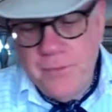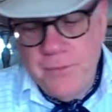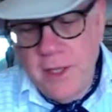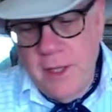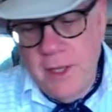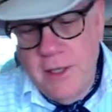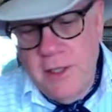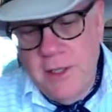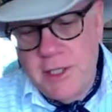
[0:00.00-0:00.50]

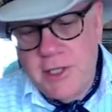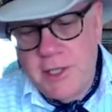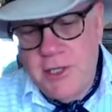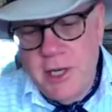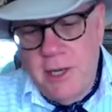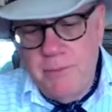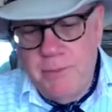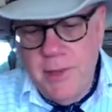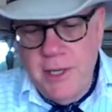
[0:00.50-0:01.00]
Let's
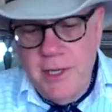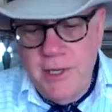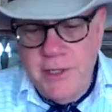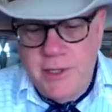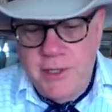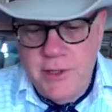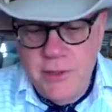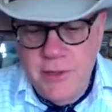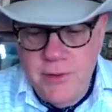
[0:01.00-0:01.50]
jump
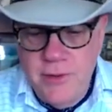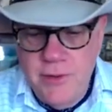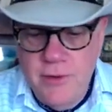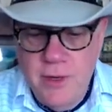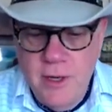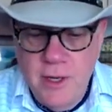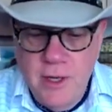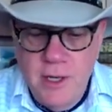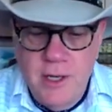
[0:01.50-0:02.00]

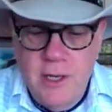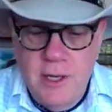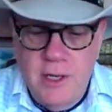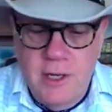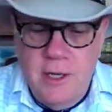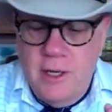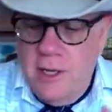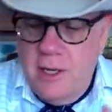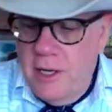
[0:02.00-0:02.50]
into
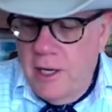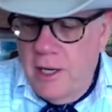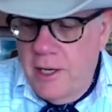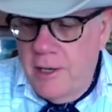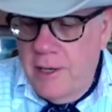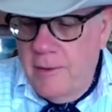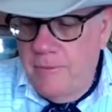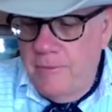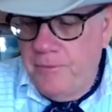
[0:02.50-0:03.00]

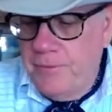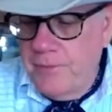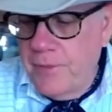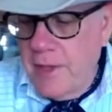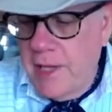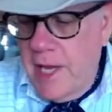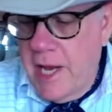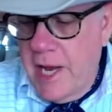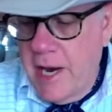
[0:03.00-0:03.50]

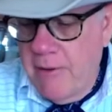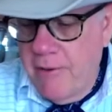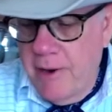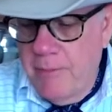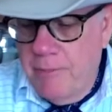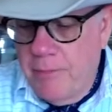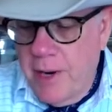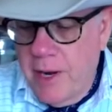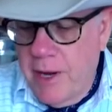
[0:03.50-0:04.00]
Harry
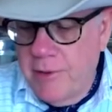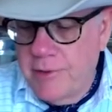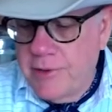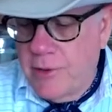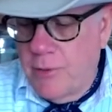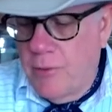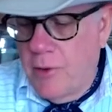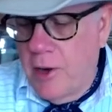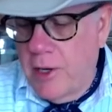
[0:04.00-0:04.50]
Brown's
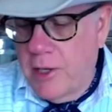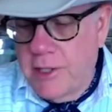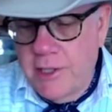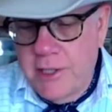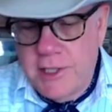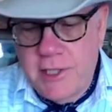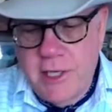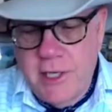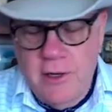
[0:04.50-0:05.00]
A Walk in
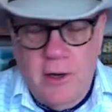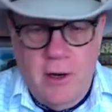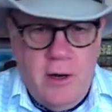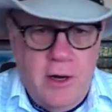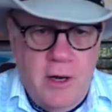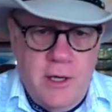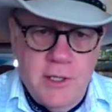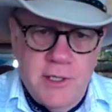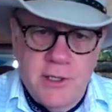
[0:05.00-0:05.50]
the Sun,
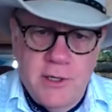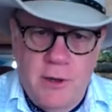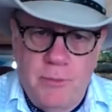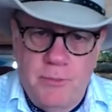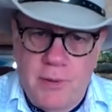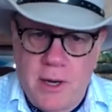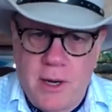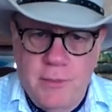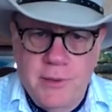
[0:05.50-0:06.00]
also
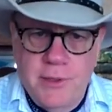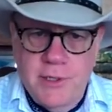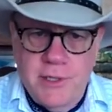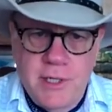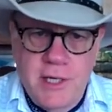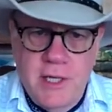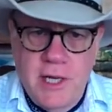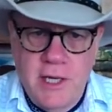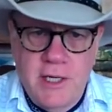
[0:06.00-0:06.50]
published
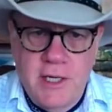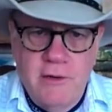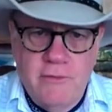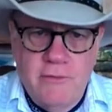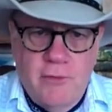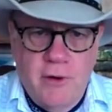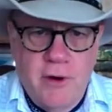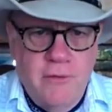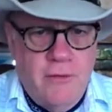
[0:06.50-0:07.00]
in
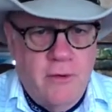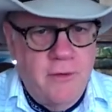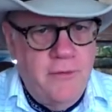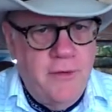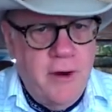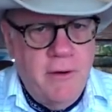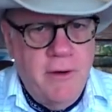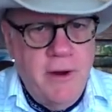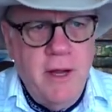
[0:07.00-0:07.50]
1944.
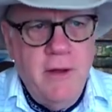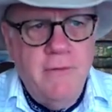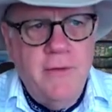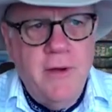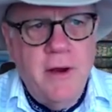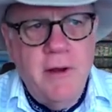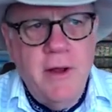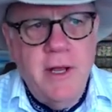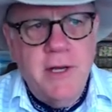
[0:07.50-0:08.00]
Very,
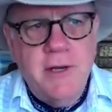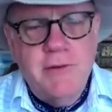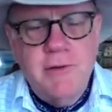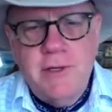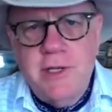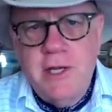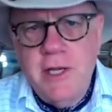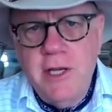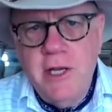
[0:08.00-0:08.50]
very
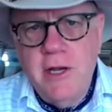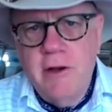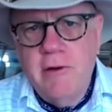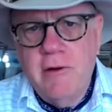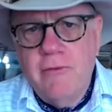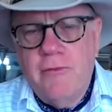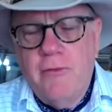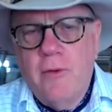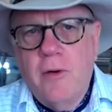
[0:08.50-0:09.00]
interesting year
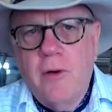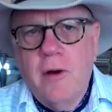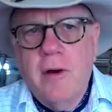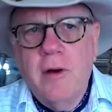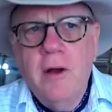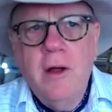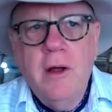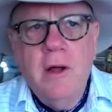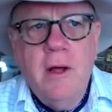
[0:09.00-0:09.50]

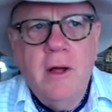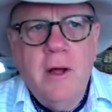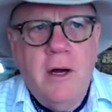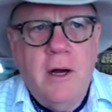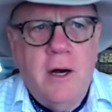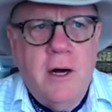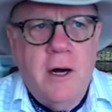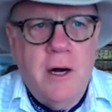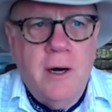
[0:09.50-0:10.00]
for
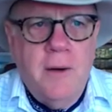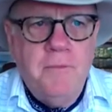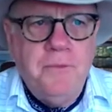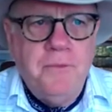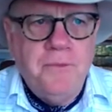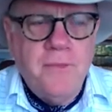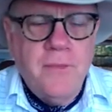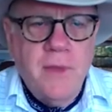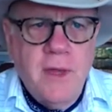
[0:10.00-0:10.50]

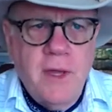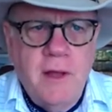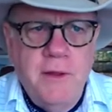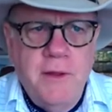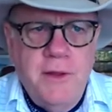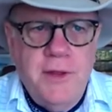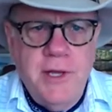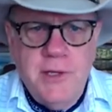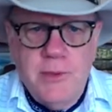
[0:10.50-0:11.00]

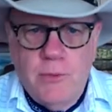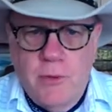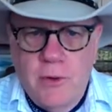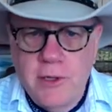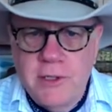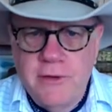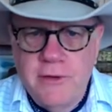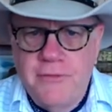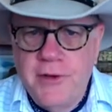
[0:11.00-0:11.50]
these
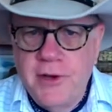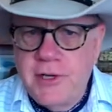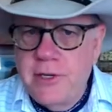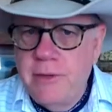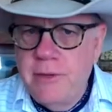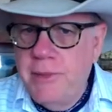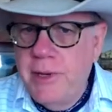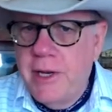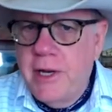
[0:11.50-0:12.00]
works of
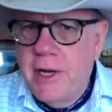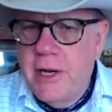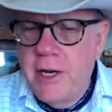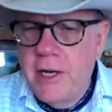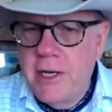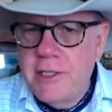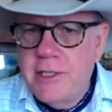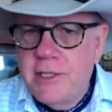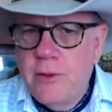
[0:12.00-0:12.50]
fiction
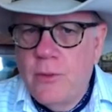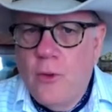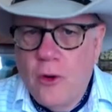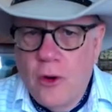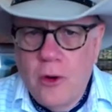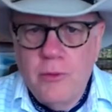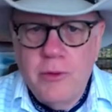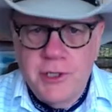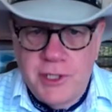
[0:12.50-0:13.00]
because the
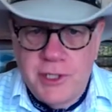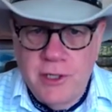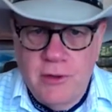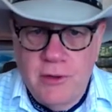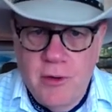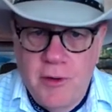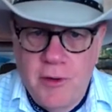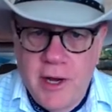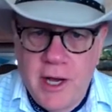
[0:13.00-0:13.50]
war was still
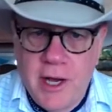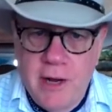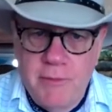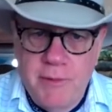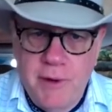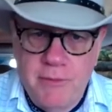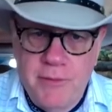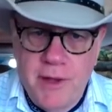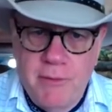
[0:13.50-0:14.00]
going
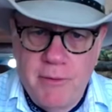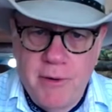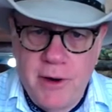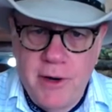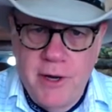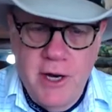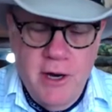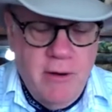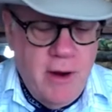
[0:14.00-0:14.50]
on. They were a
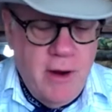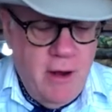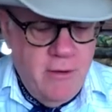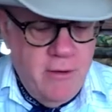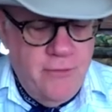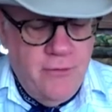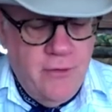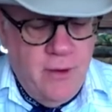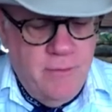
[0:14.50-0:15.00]
year
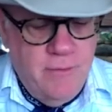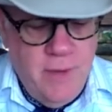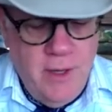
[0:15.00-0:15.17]
out from